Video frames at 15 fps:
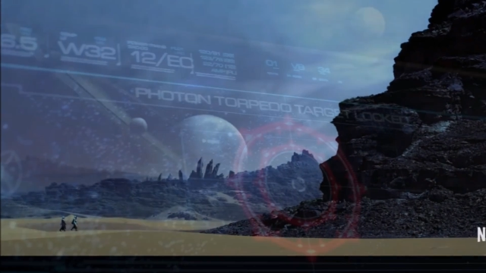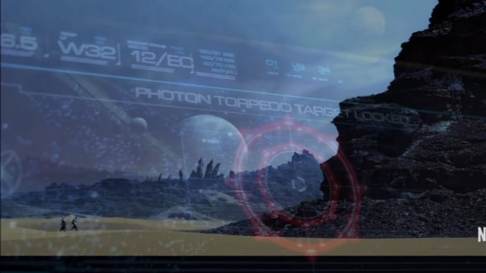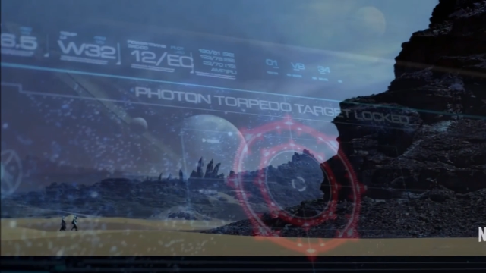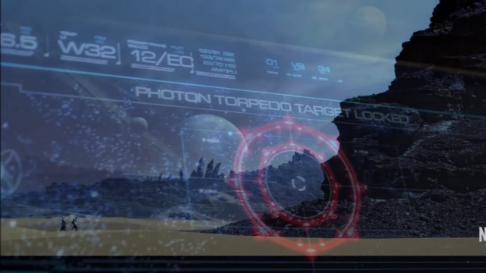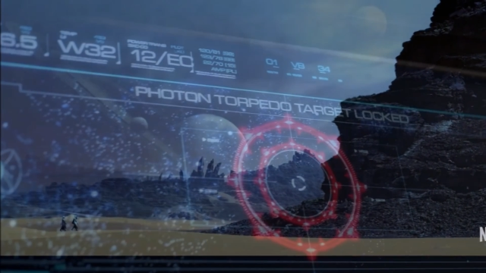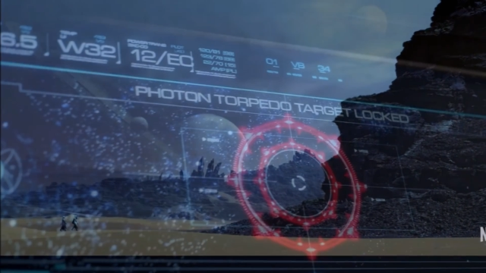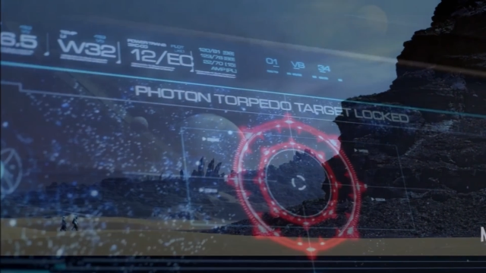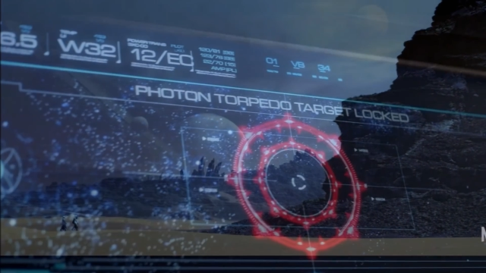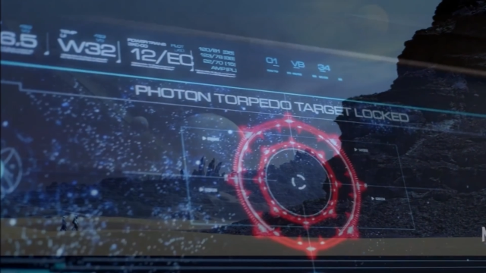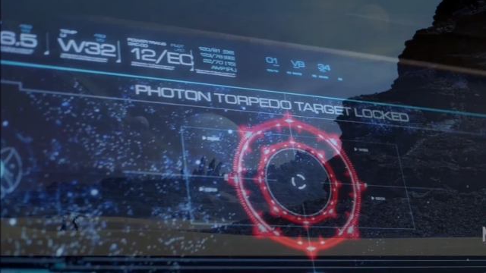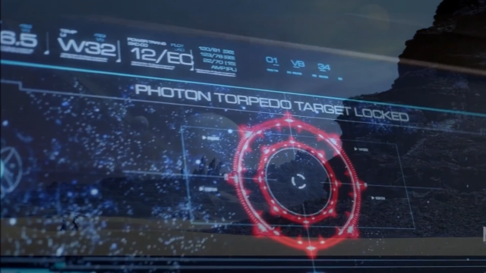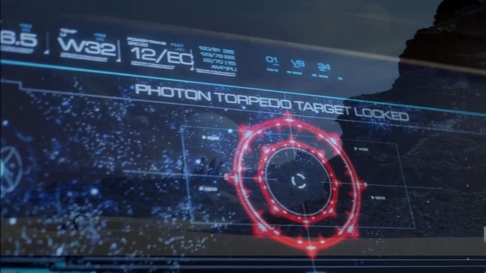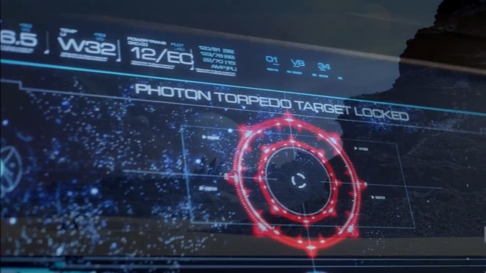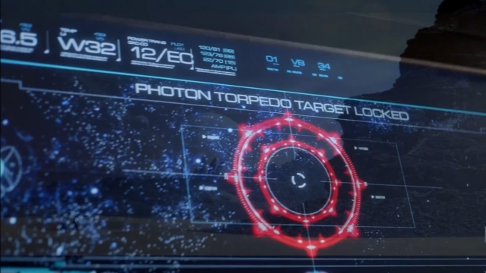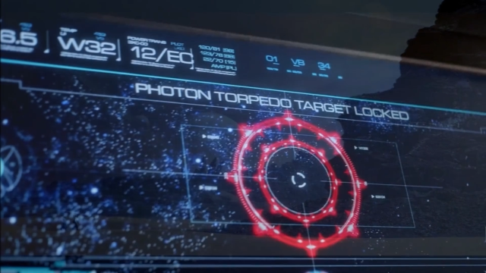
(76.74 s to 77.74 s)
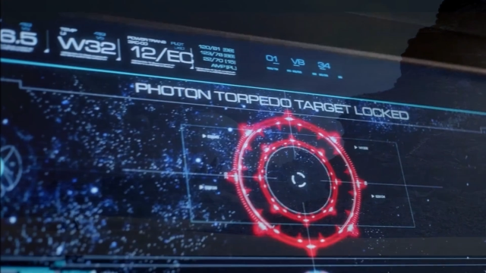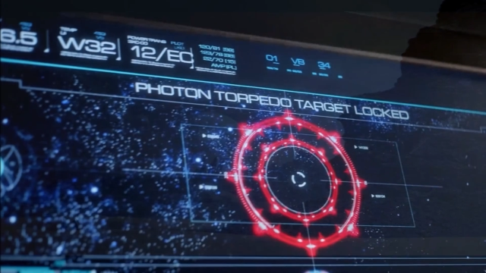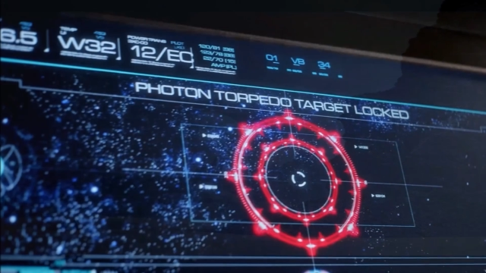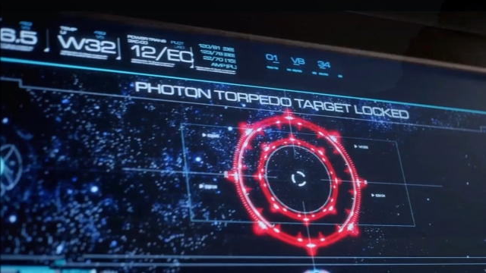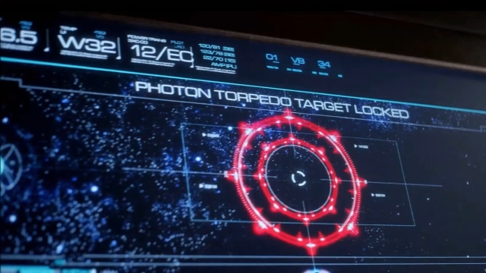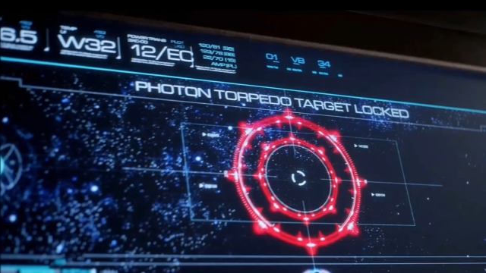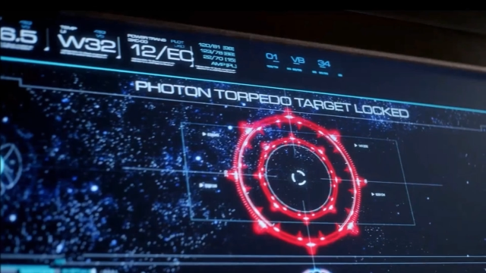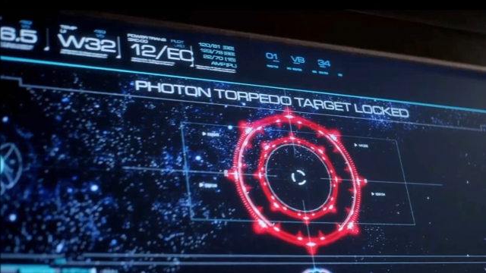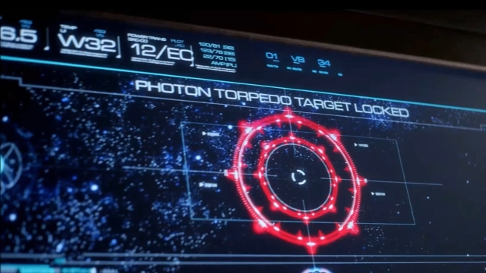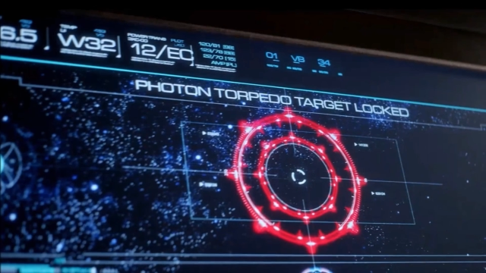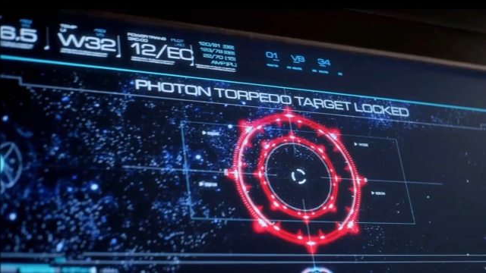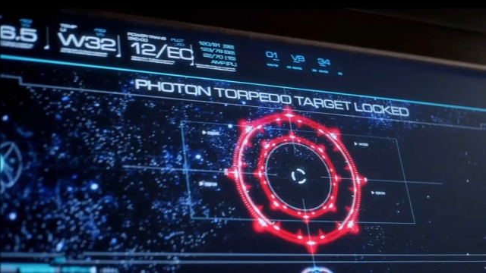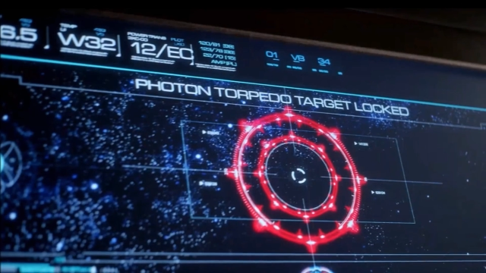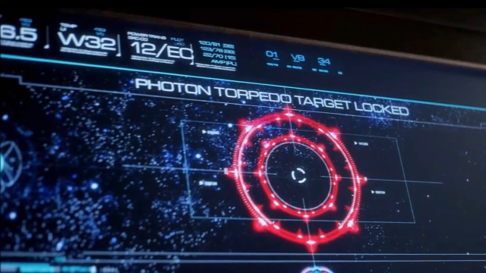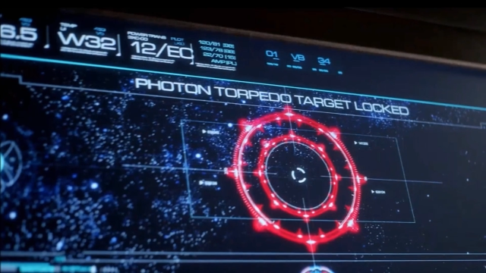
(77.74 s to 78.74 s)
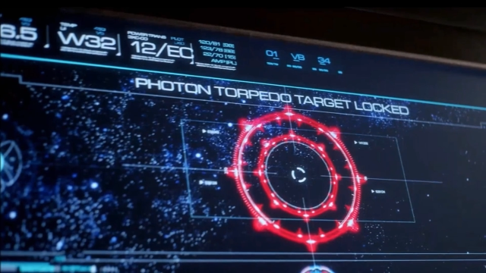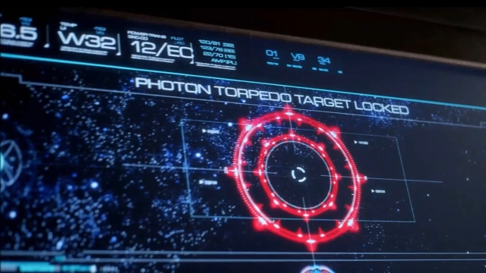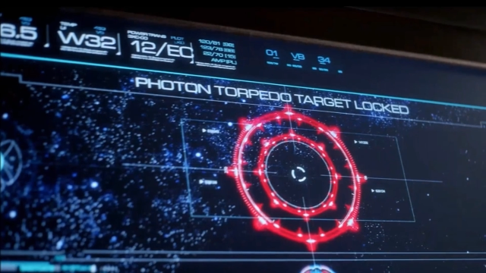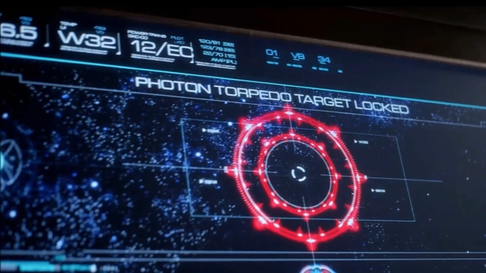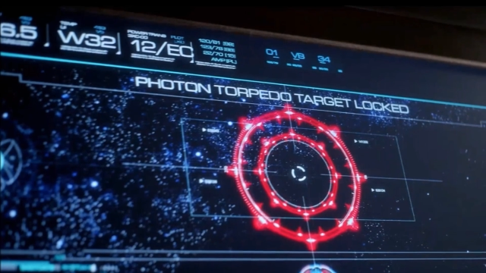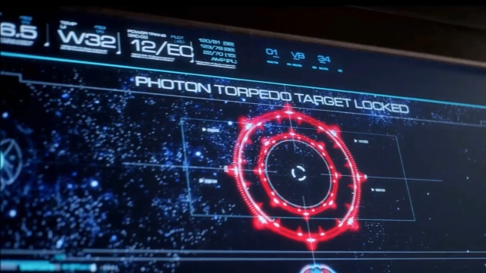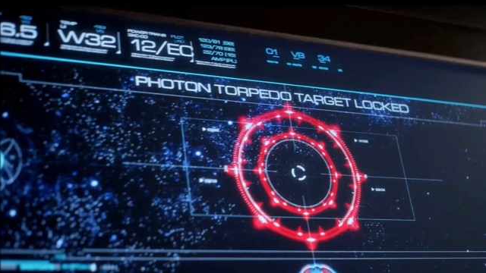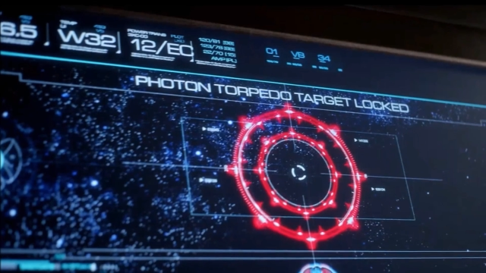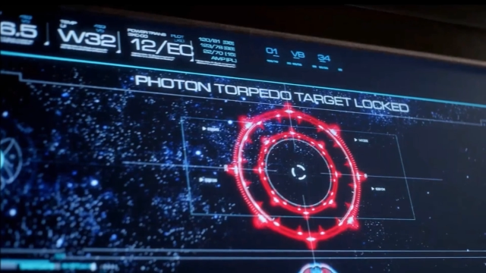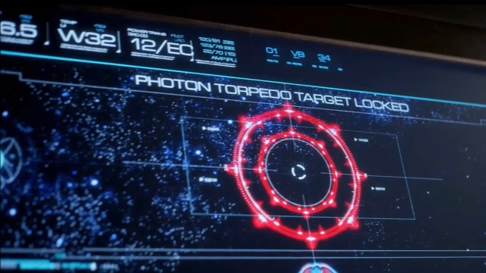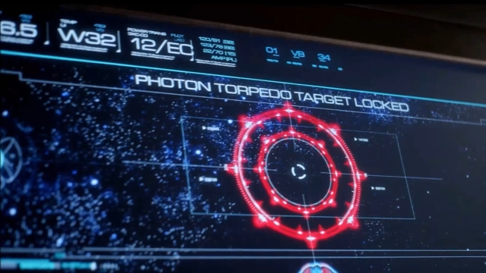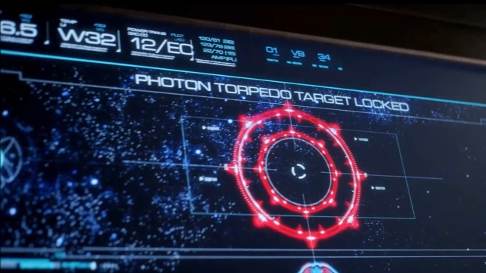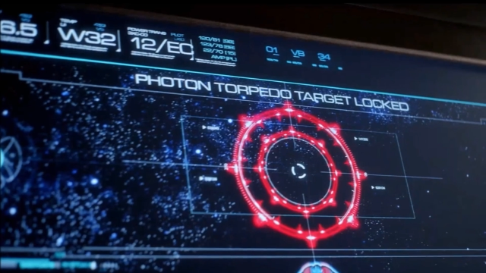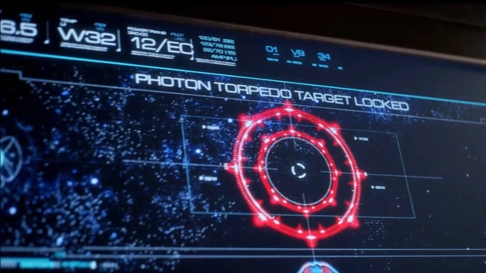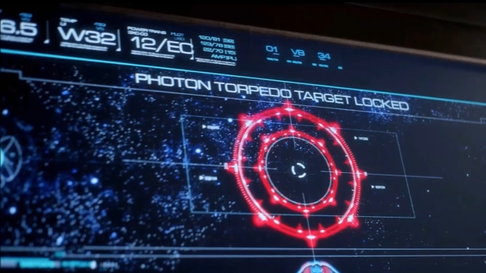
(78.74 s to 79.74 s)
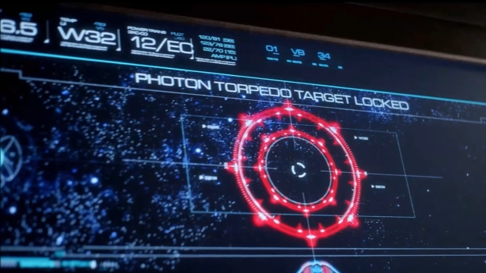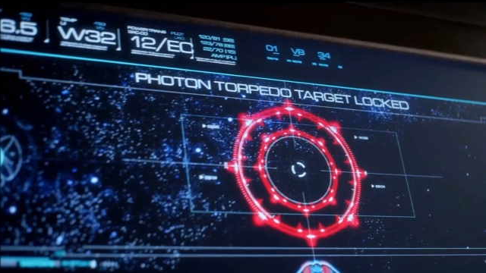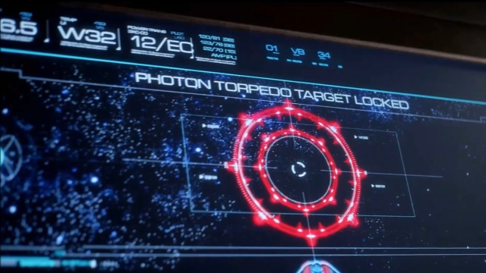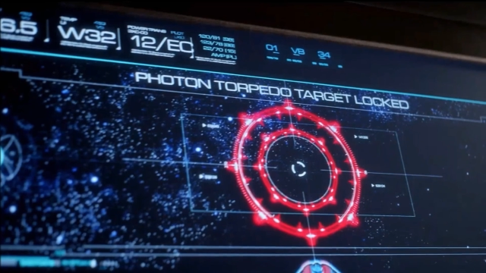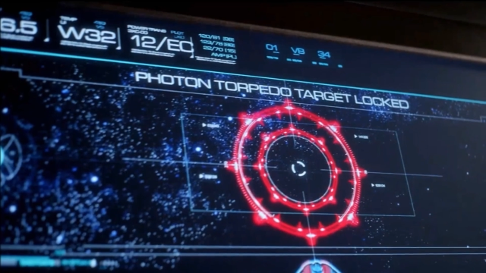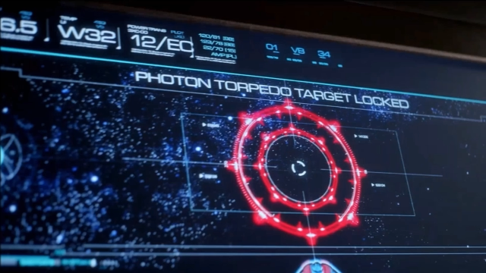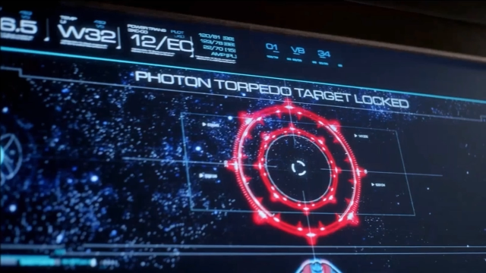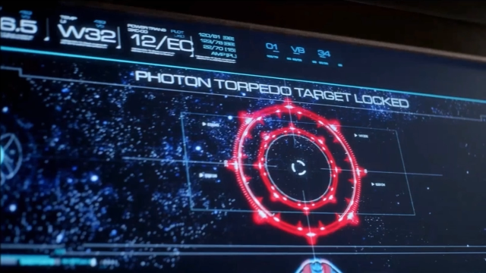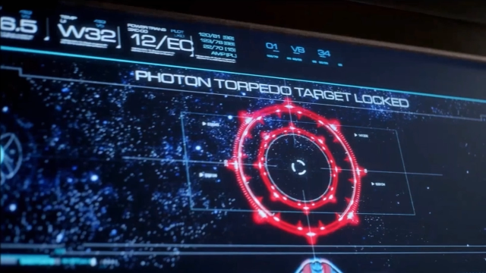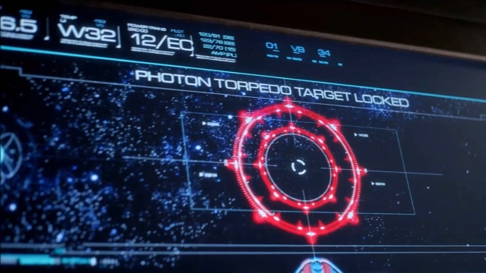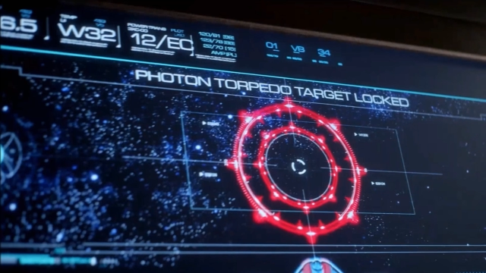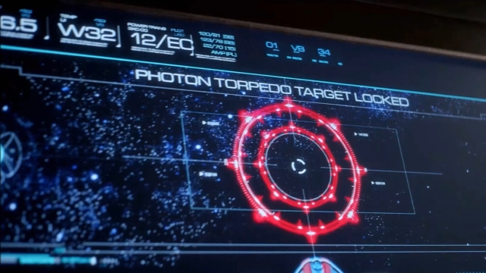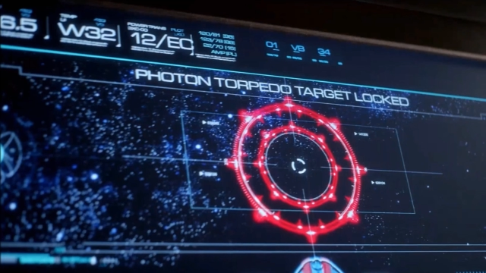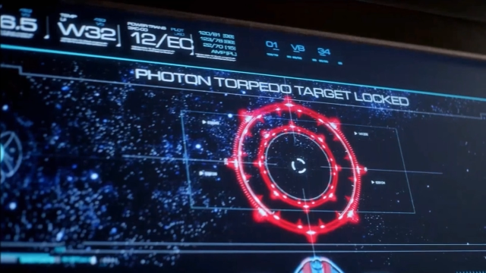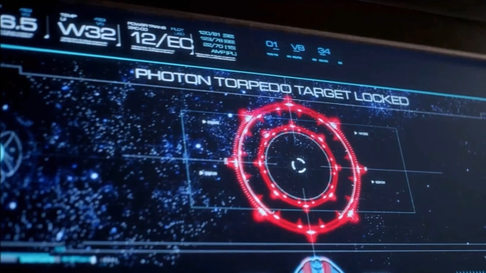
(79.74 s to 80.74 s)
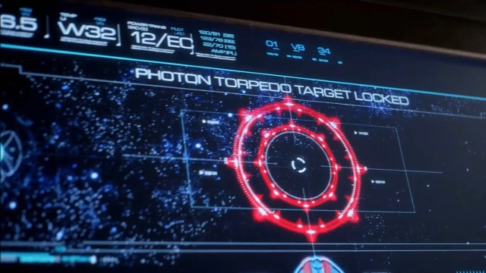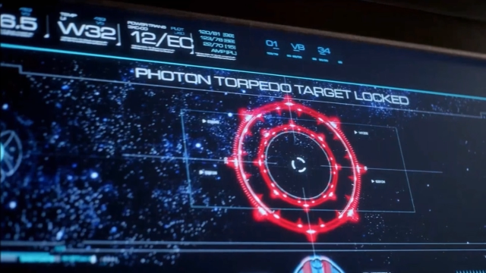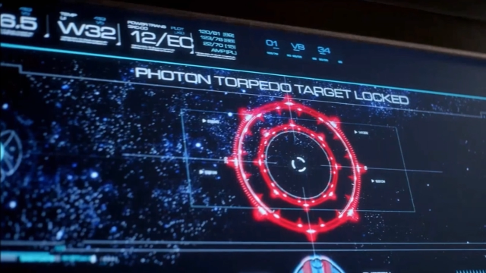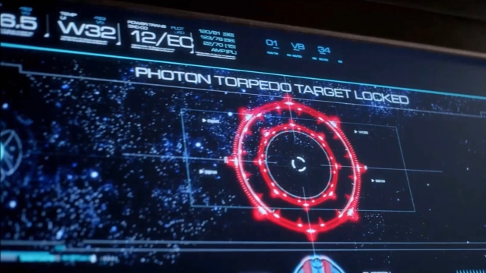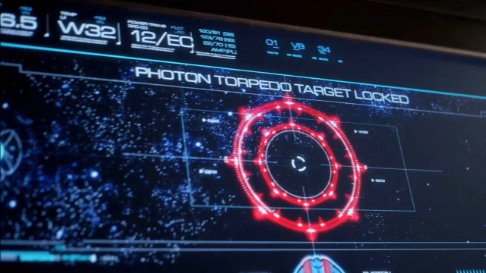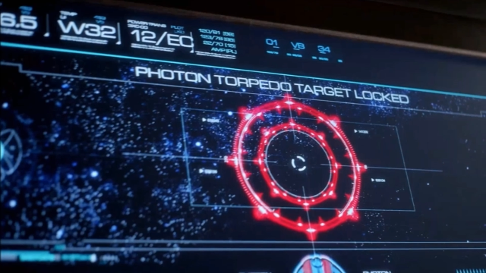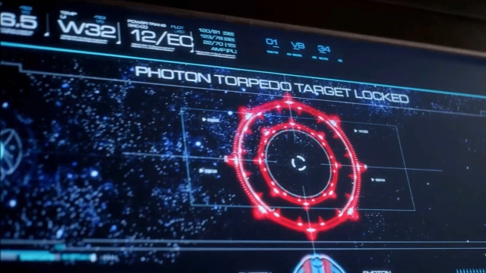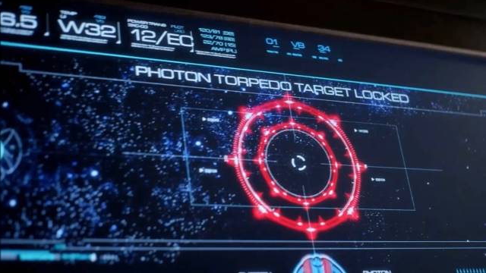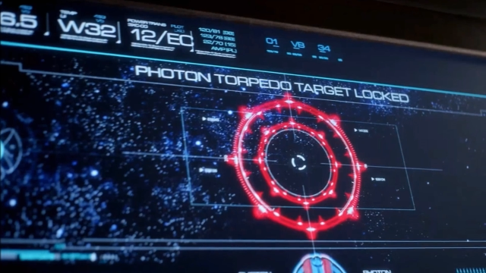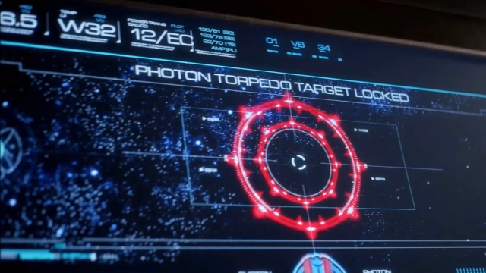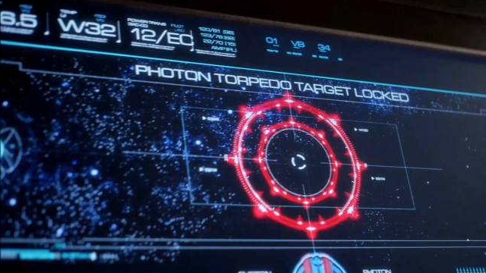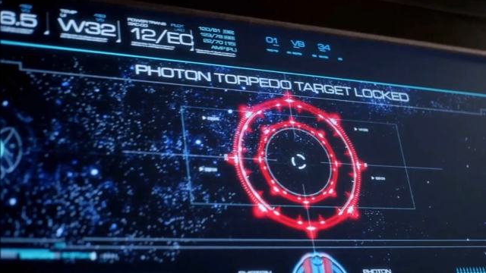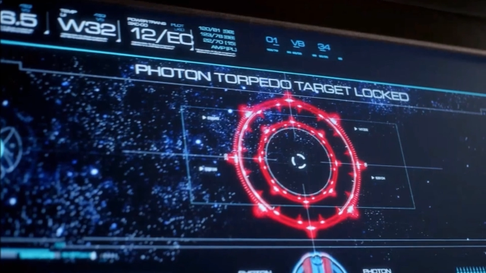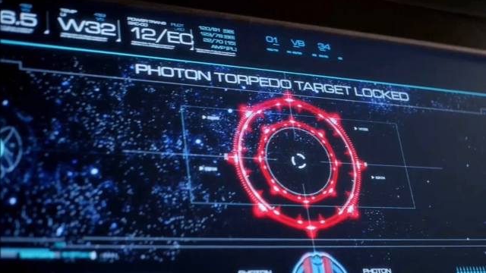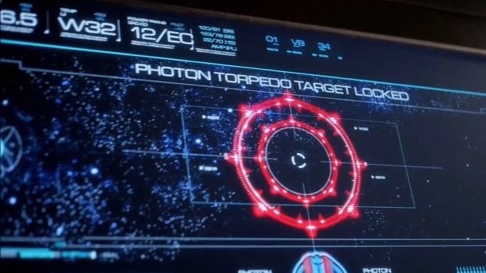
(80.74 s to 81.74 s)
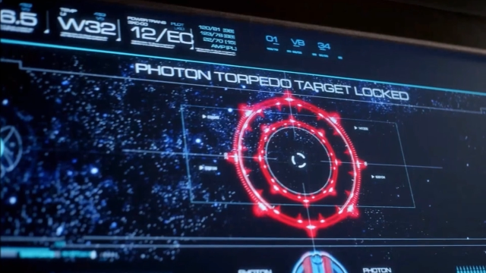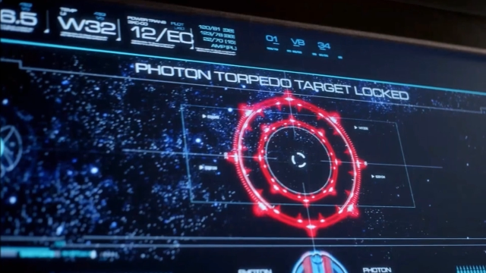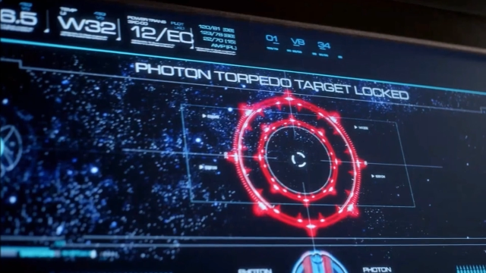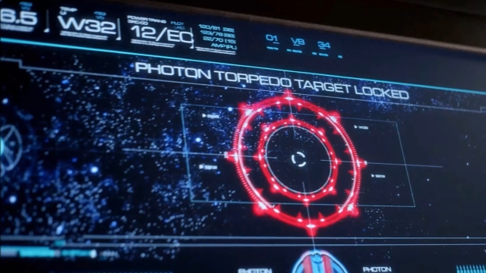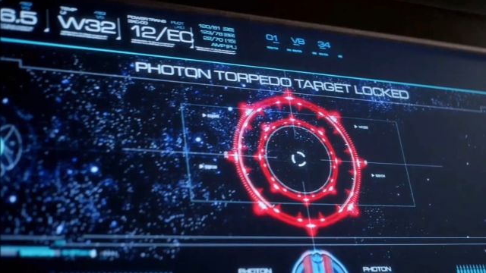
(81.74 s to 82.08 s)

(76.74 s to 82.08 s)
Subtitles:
Nobody's mouth can be seen.